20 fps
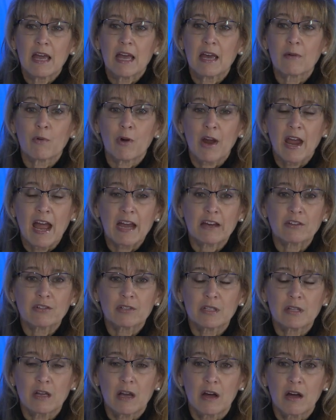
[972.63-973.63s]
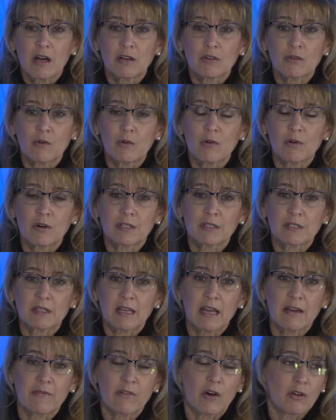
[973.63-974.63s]
and we're actually on course to
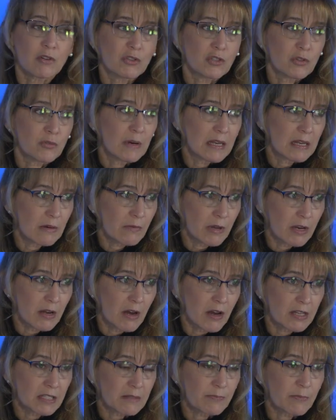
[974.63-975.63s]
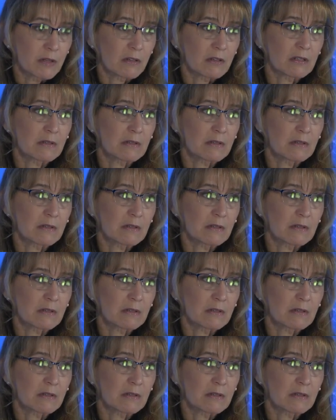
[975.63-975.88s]
have all 21 hospitals